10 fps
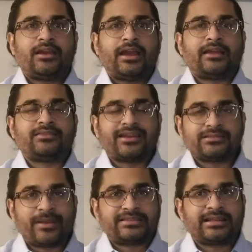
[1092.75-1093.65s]
and that is
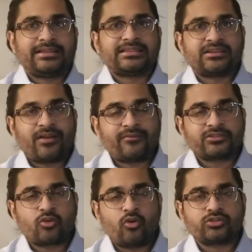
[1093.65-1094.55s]
basically the Survivor's
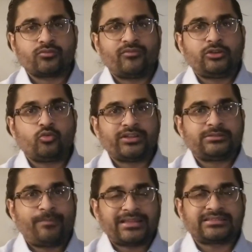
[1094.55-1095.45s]
course will do its
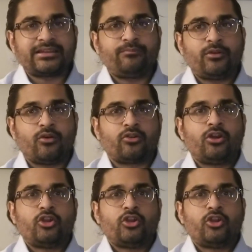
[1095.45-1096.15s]
best and beyond